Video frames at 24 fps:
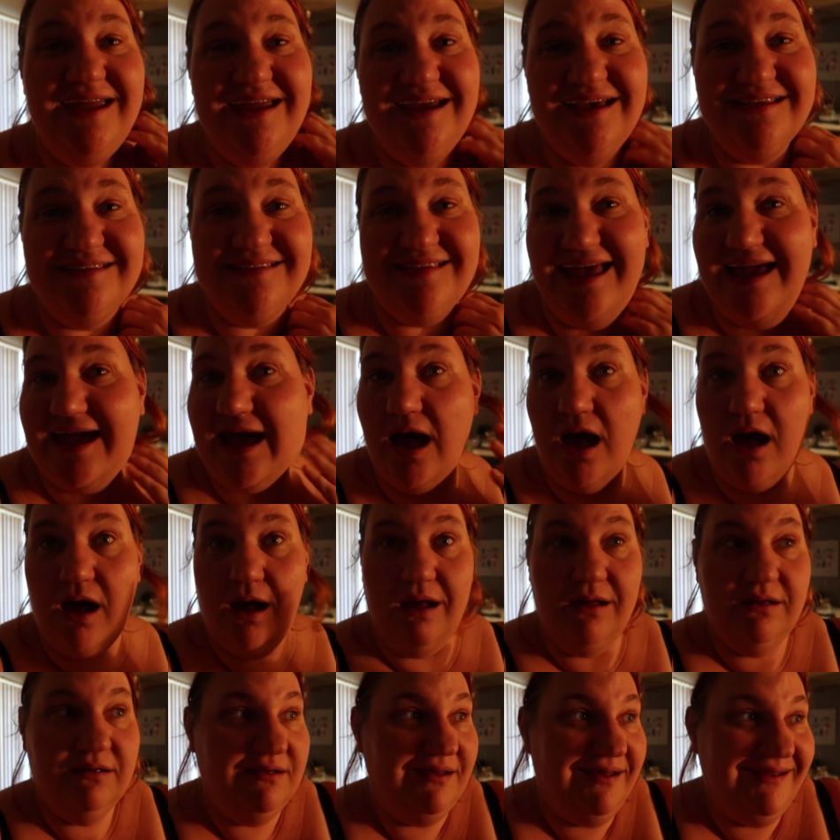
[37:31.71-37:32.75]
he is like
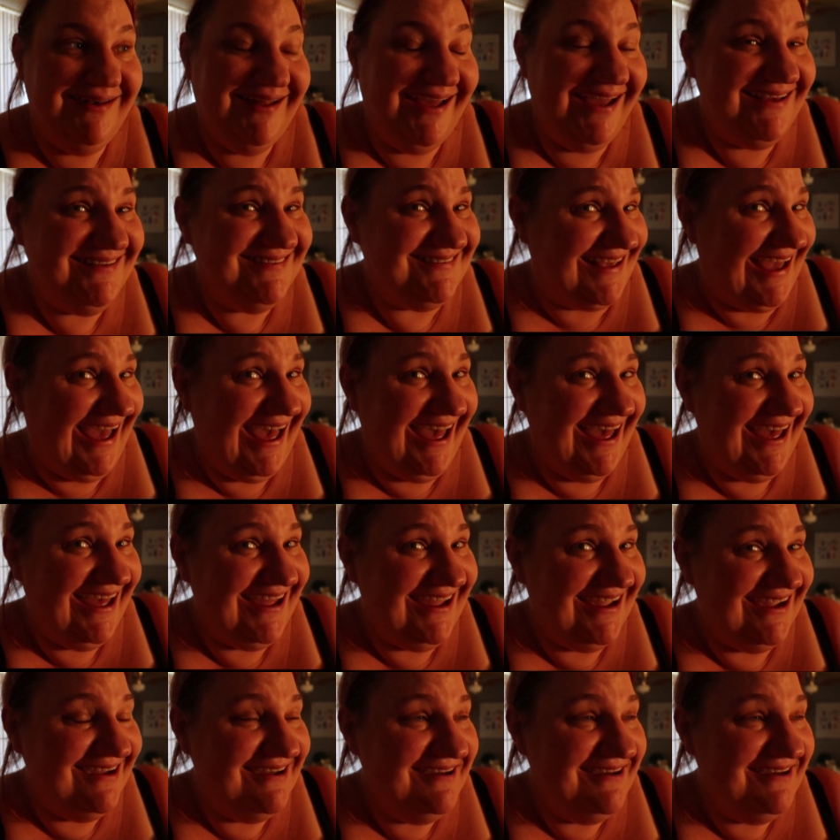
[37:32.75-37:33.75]
a nice guy.